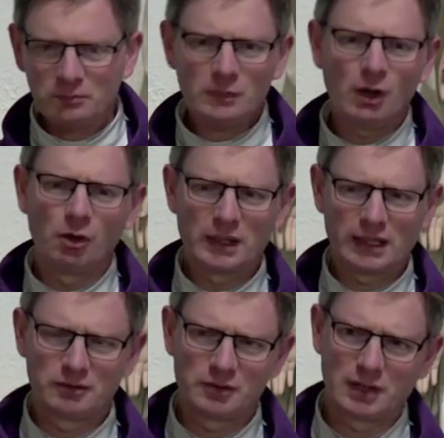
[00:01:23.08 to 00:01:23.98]
Or we get
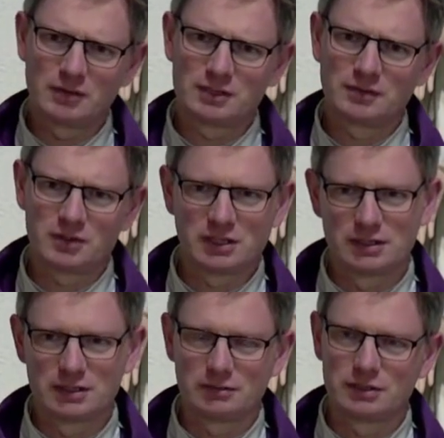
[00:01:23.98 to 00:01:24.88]
the forgiveness of our
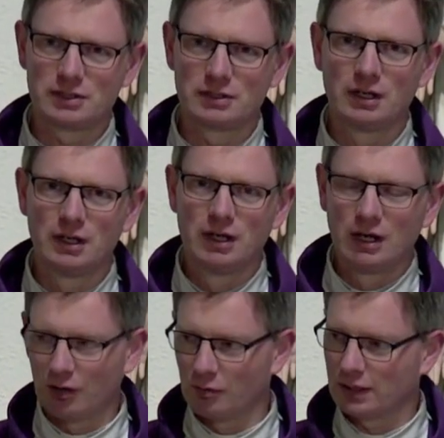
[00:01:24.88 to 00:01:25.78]
sins in return.
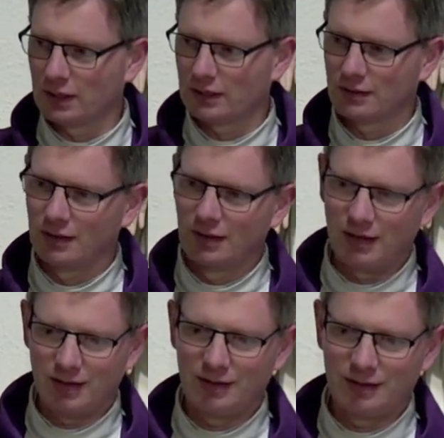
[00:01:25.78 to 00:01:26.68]
Or we get
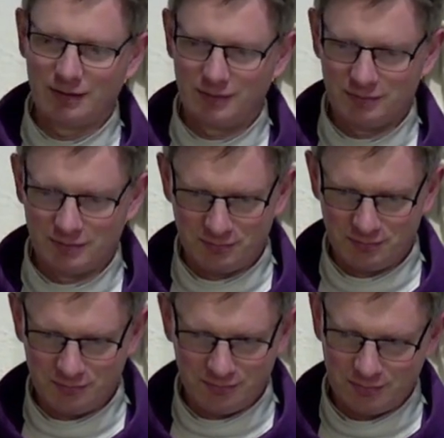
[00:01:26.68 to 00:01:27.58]
uh,
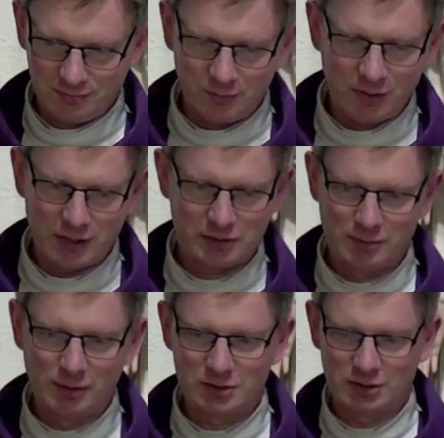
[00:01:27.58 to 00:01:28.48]
extreme
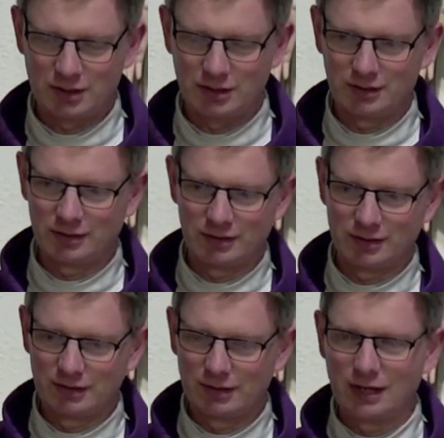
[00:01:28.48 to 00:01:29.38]
unction, the, the,
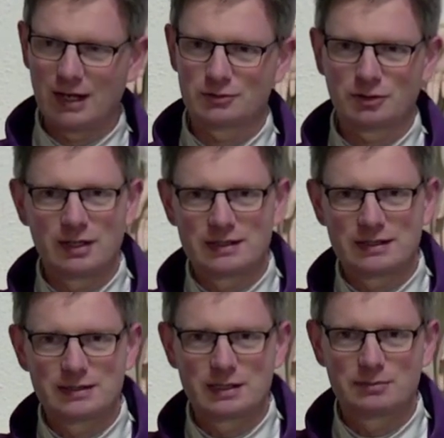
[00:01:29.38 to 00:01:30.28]
the last rites, this,
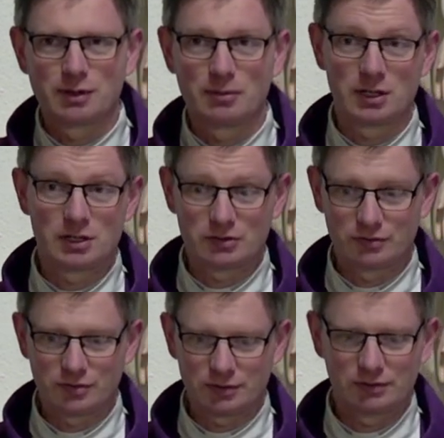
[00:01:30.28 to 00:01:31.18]
this preparation
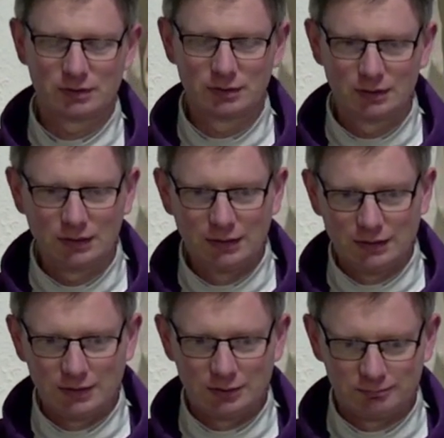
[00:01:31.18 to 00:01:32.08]
for,
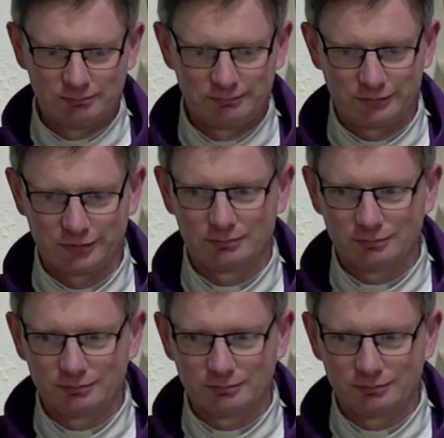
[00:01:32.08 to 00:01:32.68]
you know, for